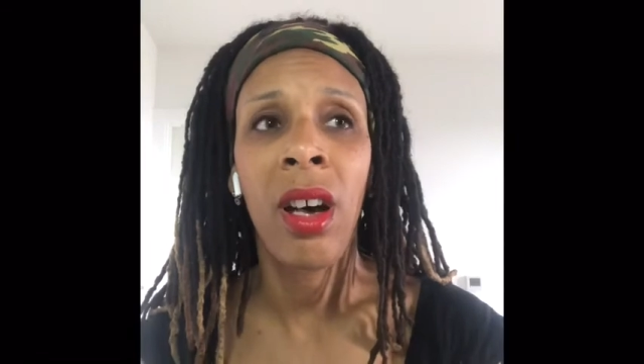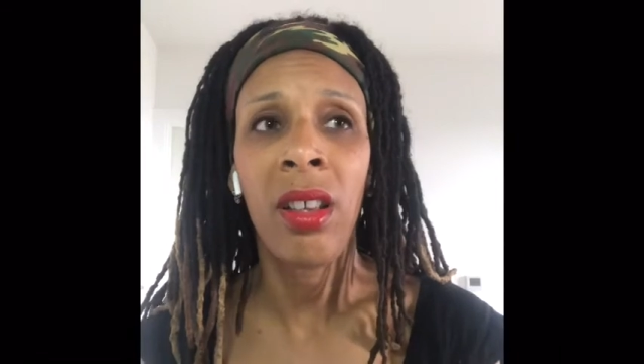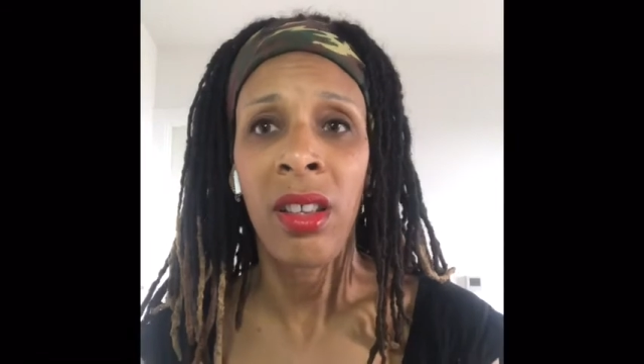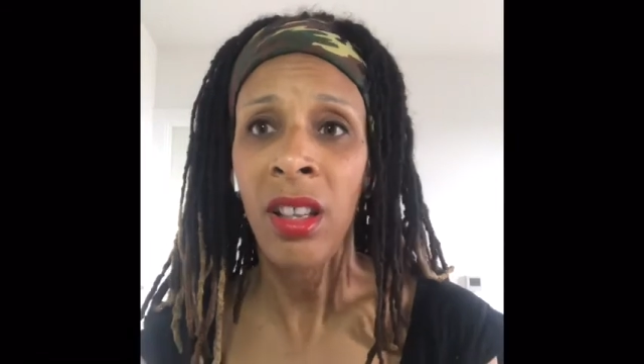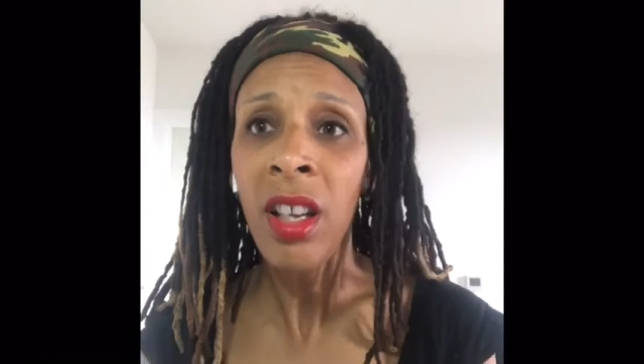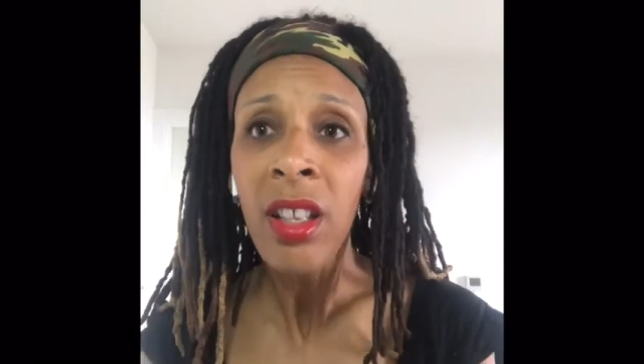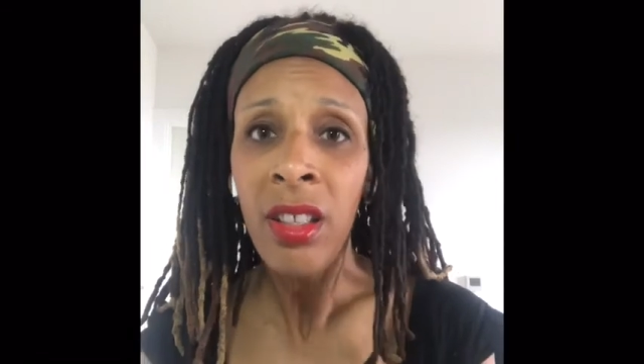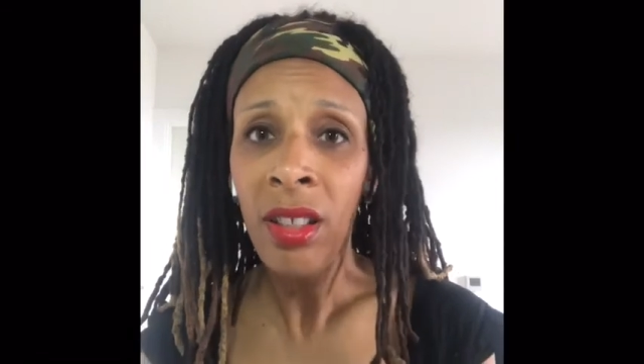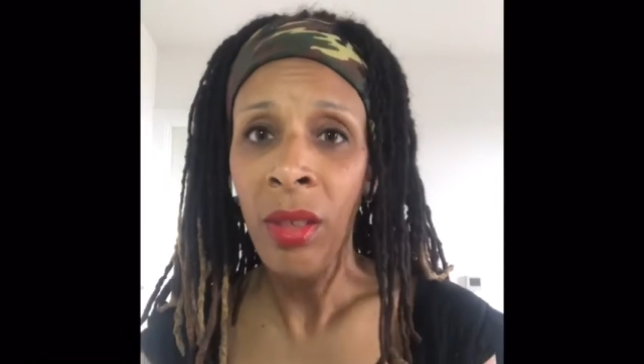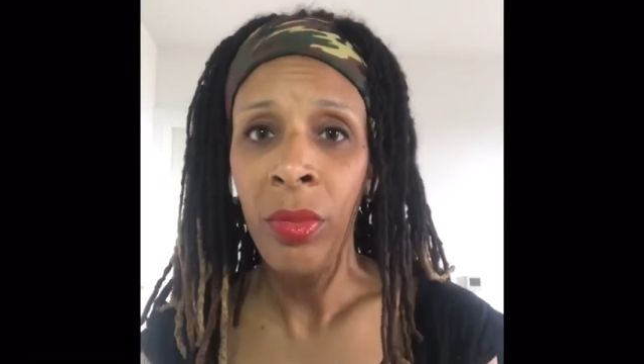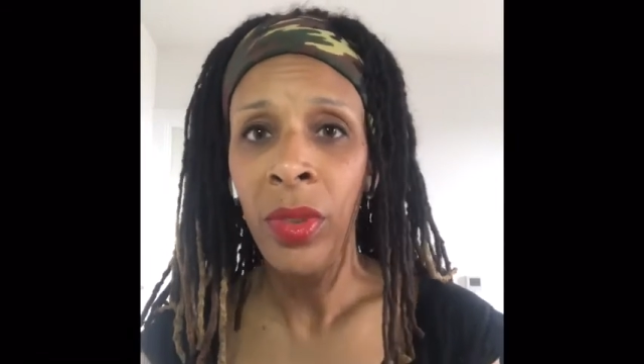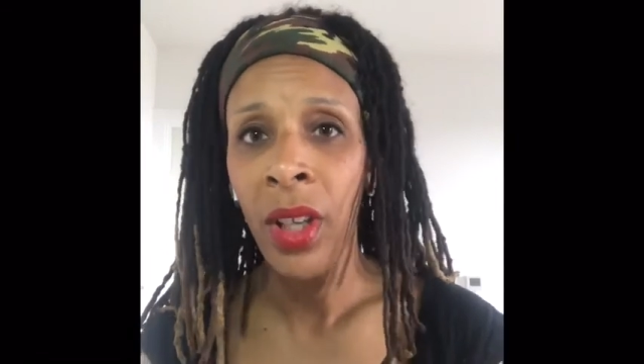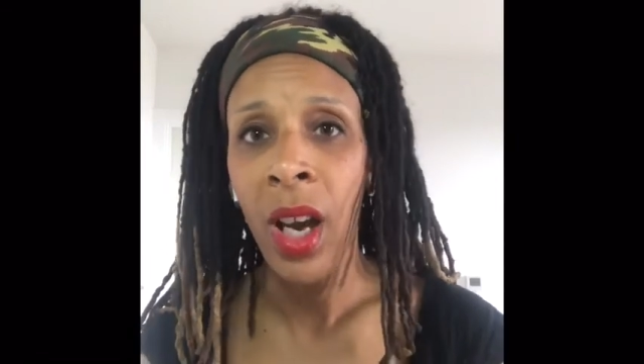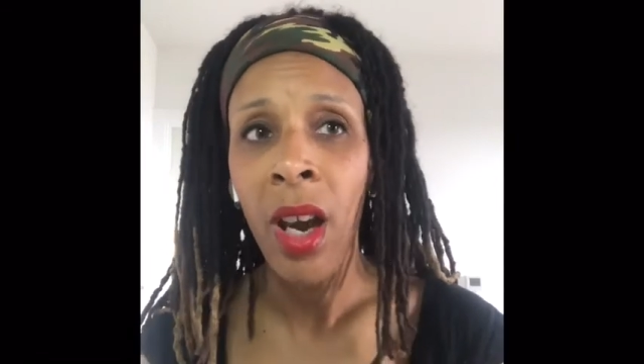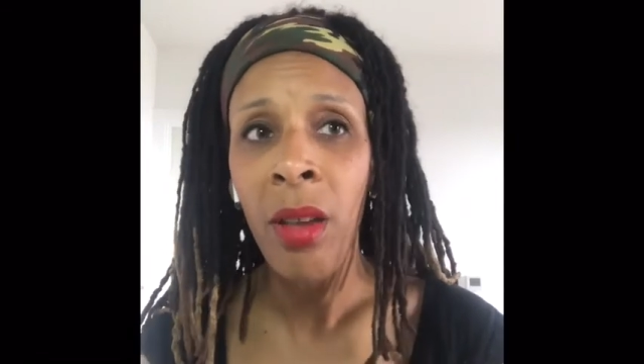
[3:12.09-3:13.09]
I
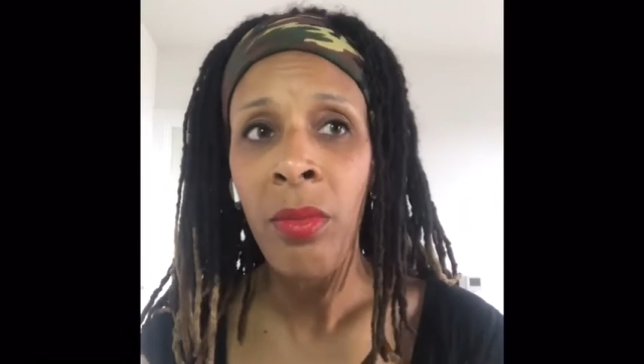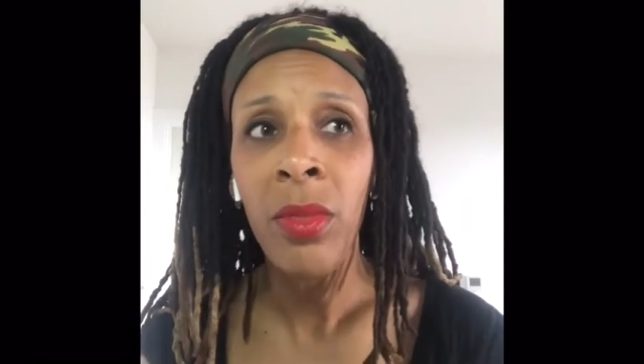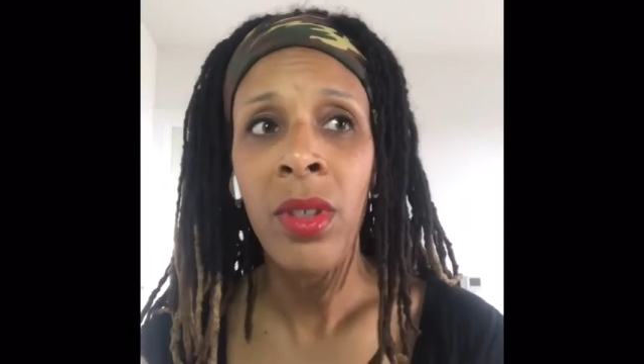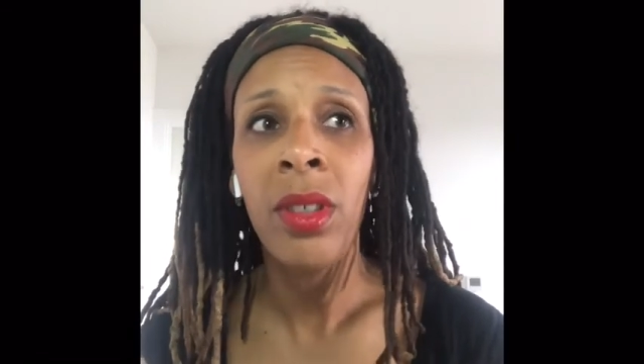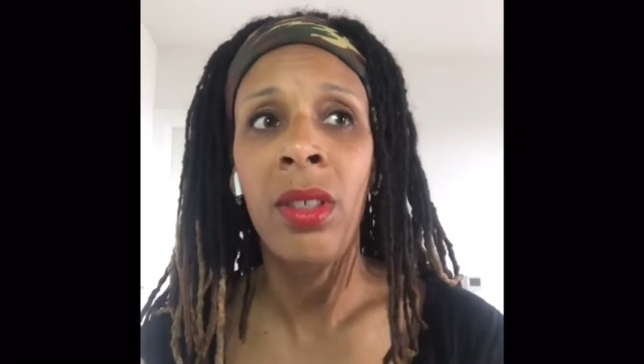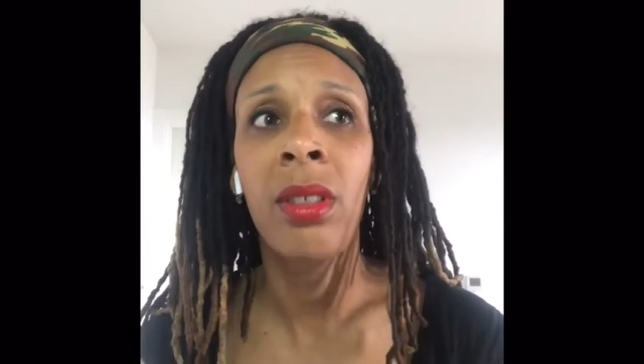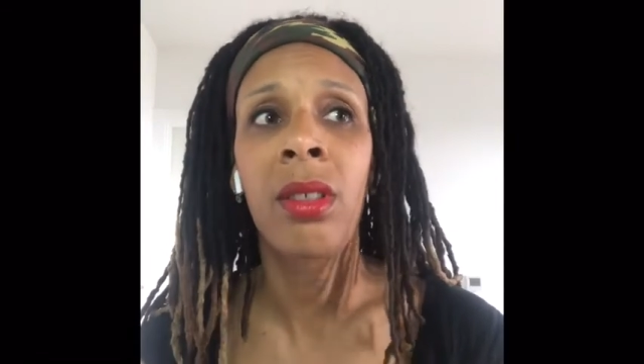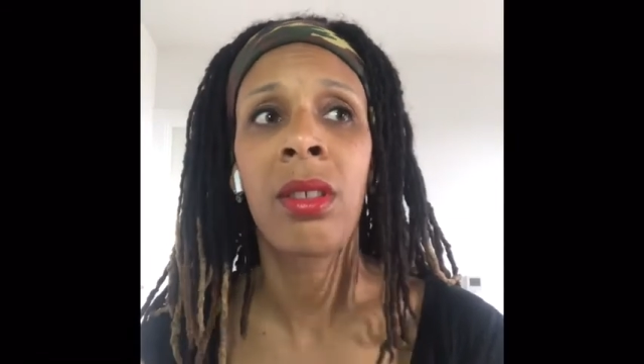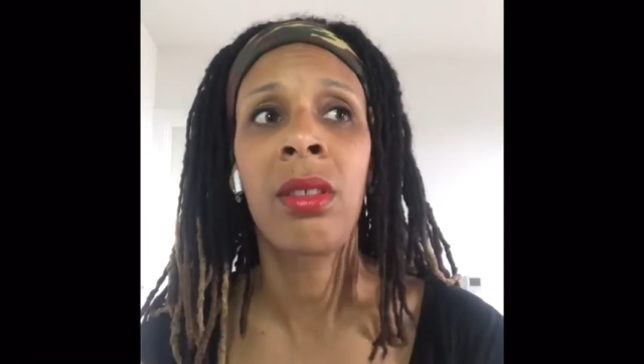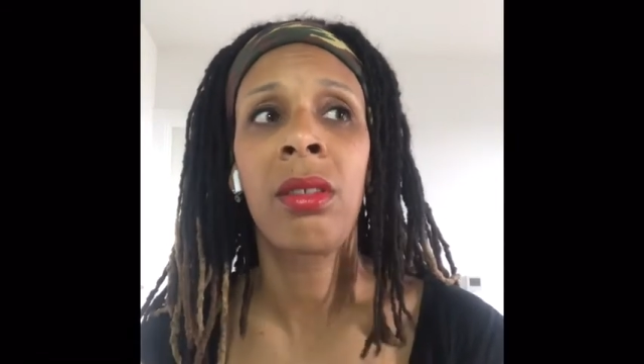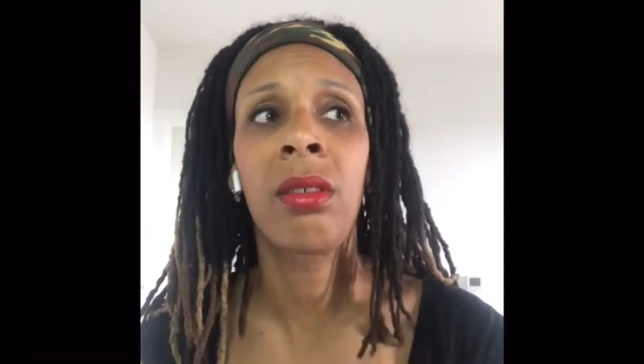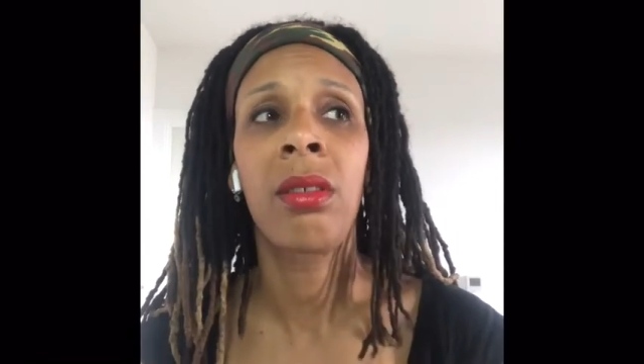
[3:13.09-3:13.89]
sometimes